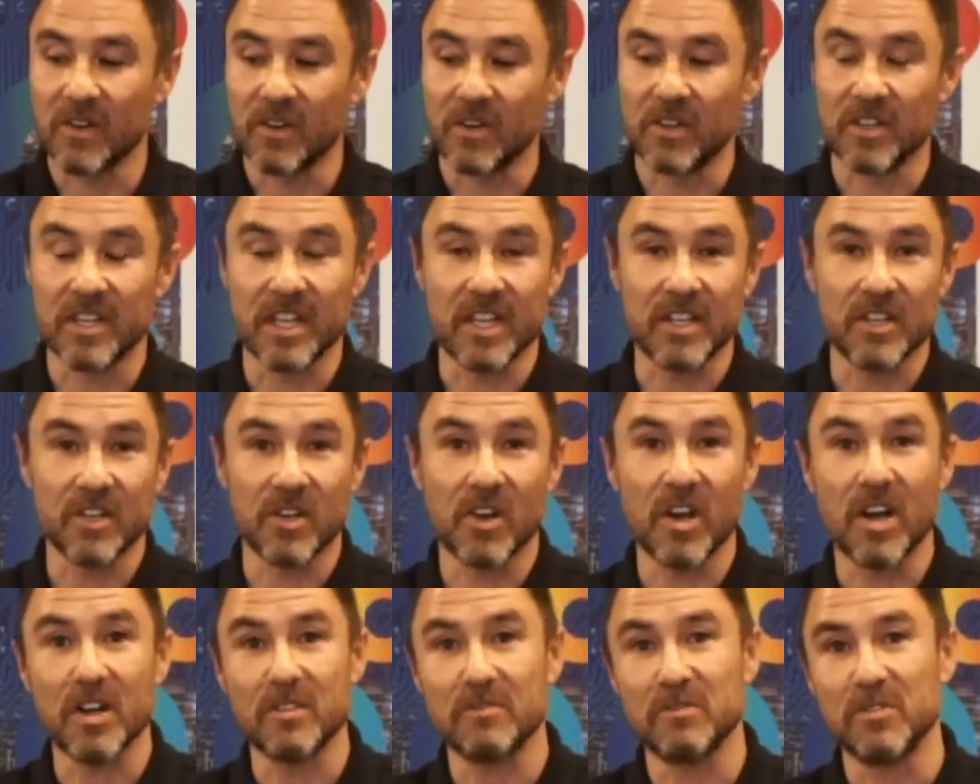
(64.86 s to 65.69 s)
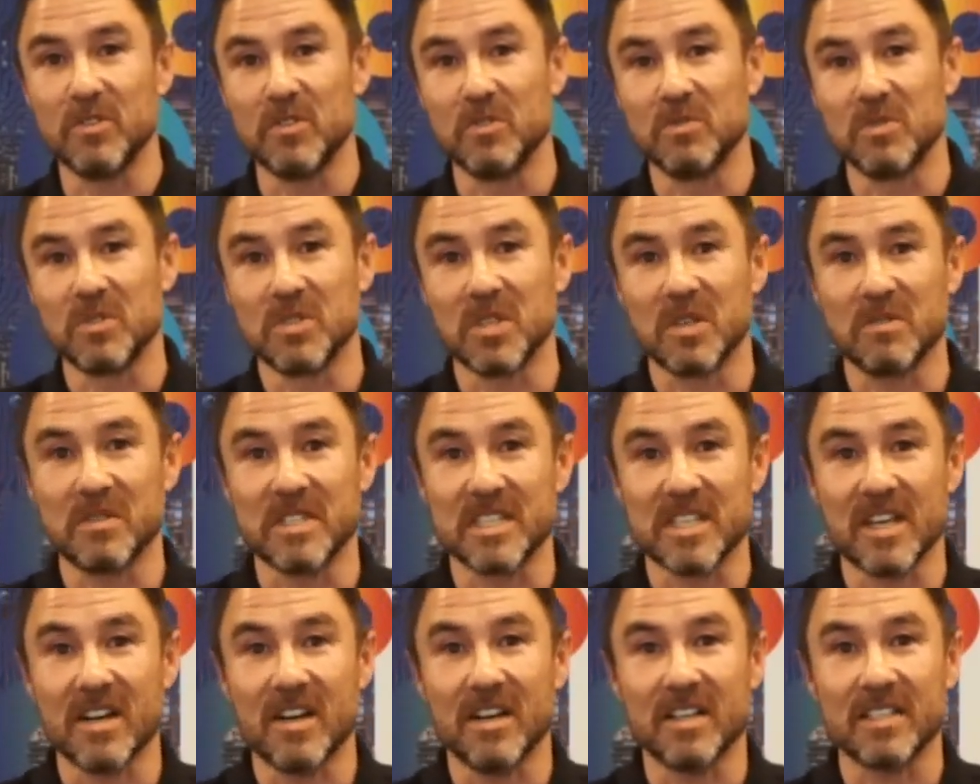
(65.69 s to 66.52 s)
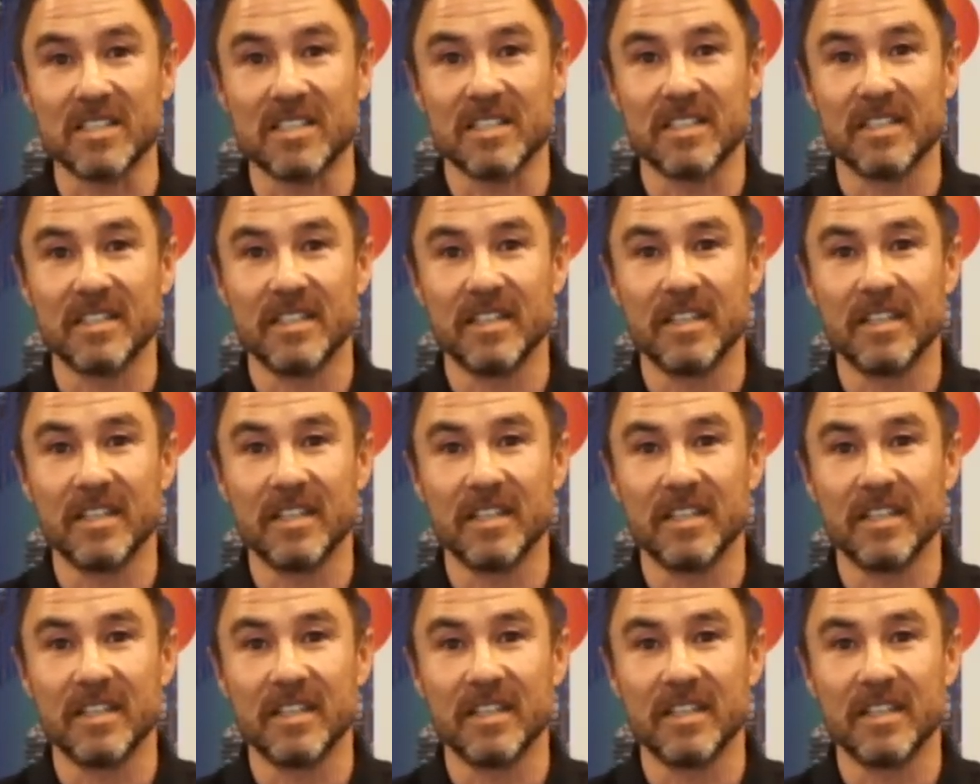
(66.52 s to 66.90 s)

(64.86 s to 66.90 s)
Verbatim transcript: or that your hot food was always hot.